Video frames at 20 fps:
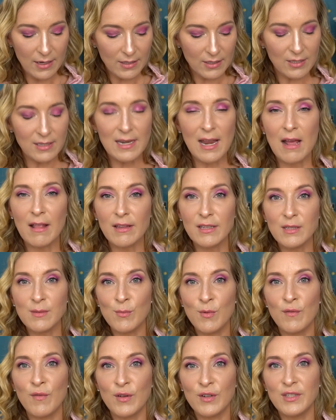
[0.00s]
So now let's
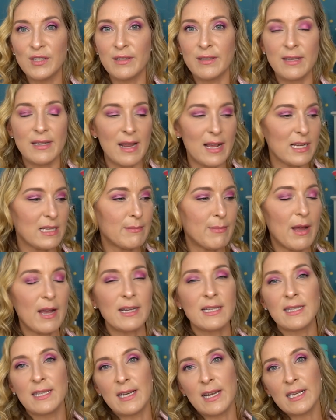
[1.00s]
move on to the next
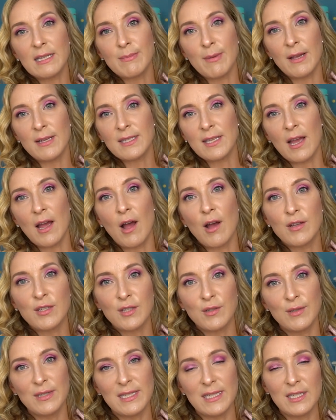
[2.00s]
box. The next box I
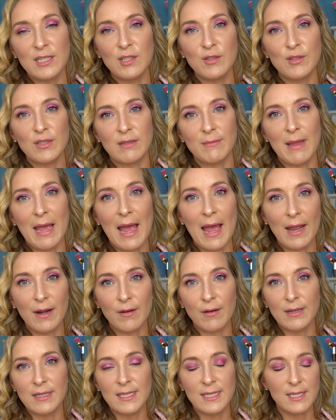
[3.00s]
also did do some
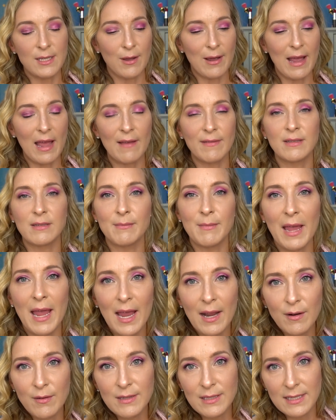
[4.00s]
add-ons. So I have some
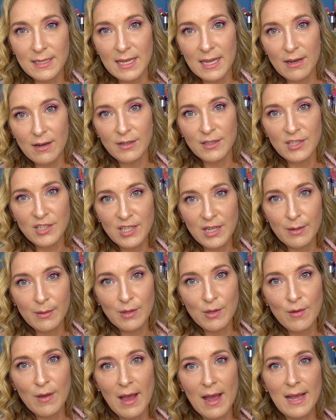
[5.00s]
add-ons in here to share
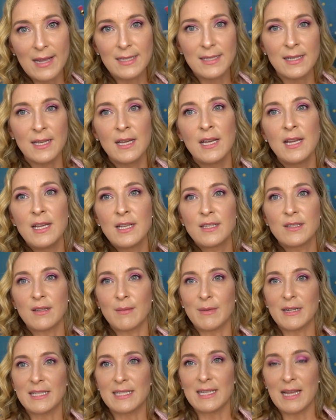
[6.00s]
with you guys. So
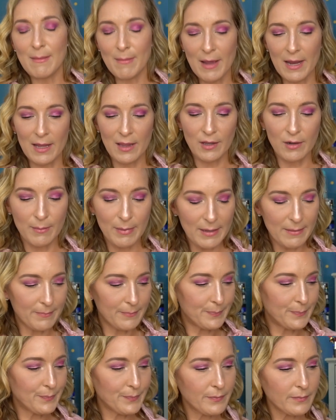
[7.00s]
I'm going to slide back a little bit.
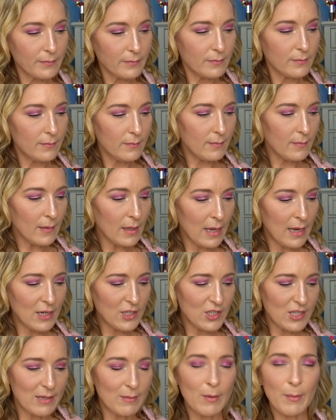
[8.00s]

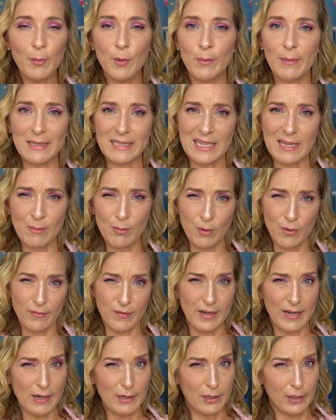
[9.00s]
Actually, I'm going to pull my table
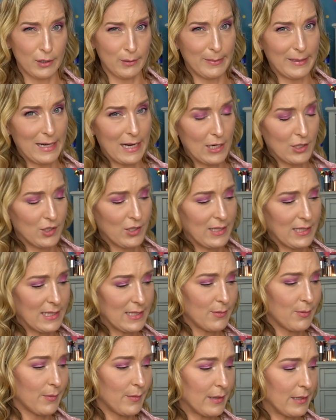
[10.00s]
over here a little bit actually.
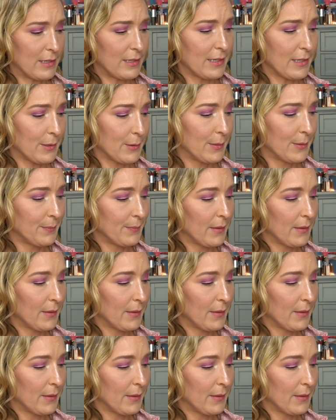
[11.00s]
That's what we're going to do.